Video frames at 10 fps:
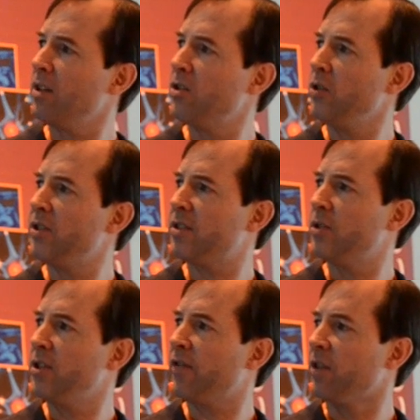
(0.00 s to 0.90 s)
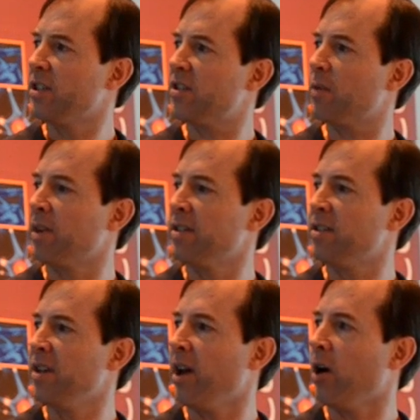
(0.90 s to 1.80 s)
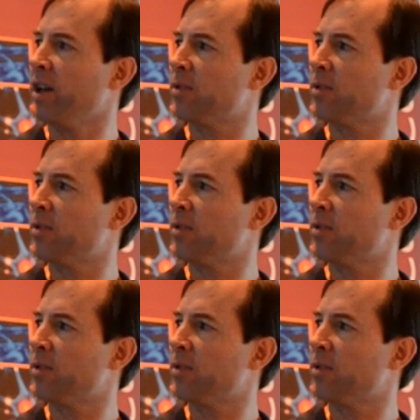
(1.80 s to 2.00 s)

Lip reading: to different disciplines now.